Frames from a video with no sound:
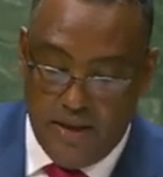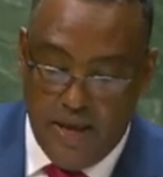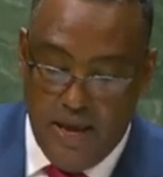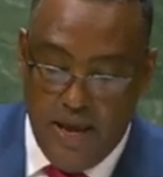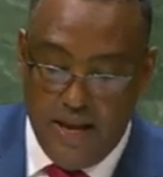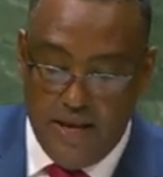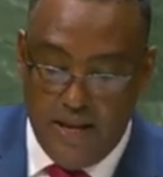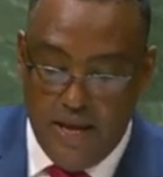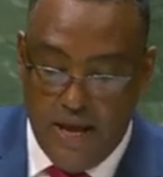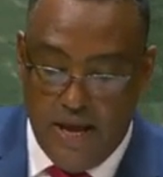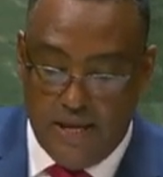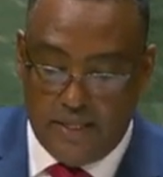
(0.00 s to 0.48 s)

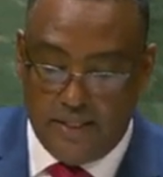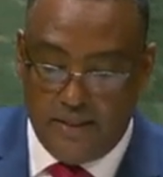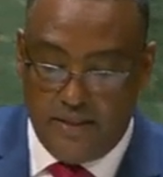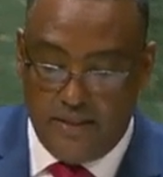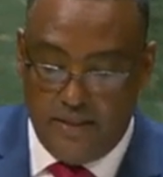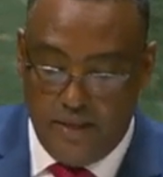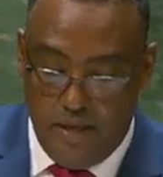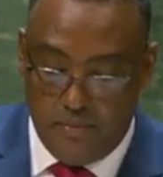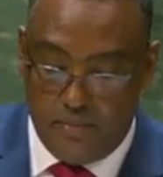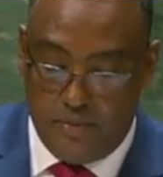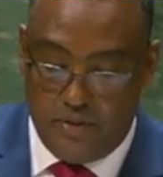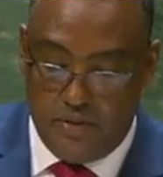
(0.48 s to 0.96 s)
any
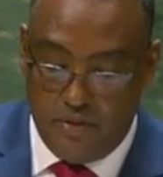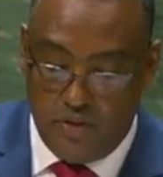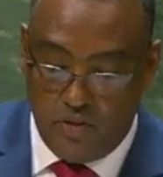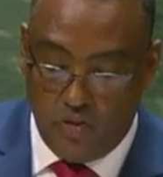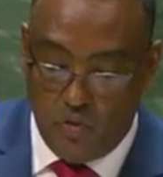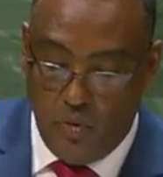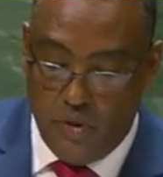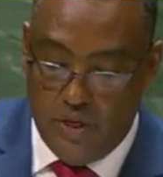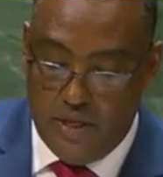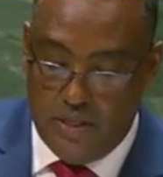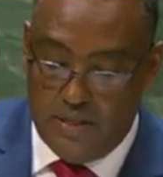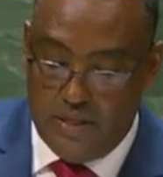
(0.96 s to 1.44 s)
attempt
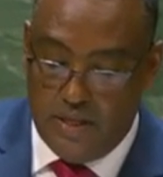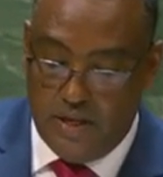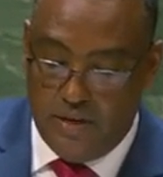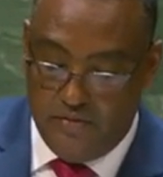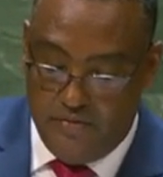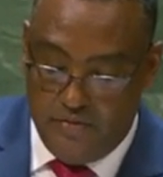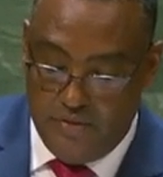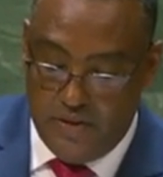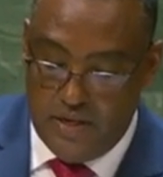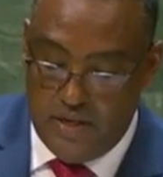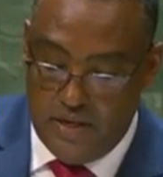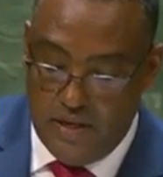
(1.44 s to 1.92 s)
to
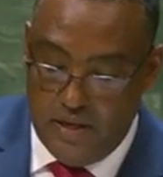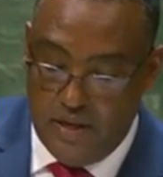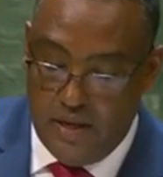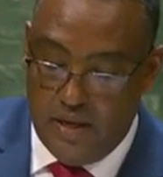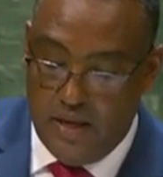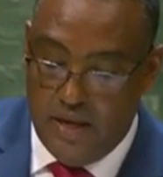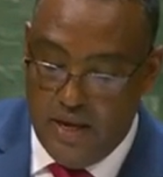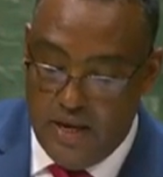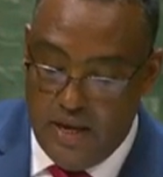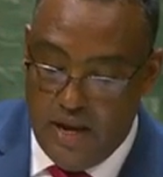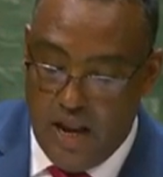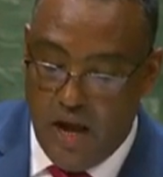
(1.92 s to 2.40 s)
intervene
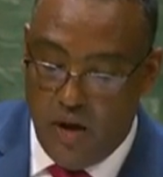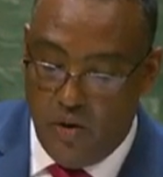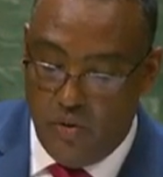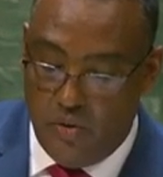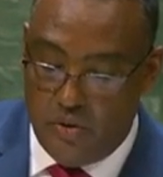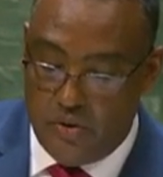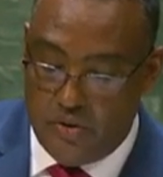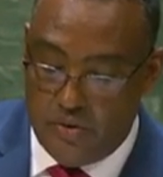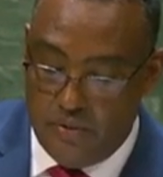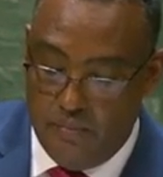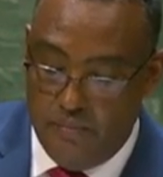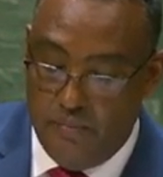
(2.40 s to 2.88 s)
in
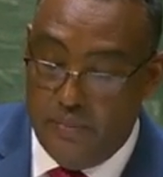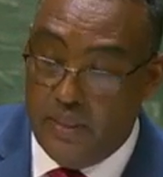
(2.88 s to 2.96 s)
our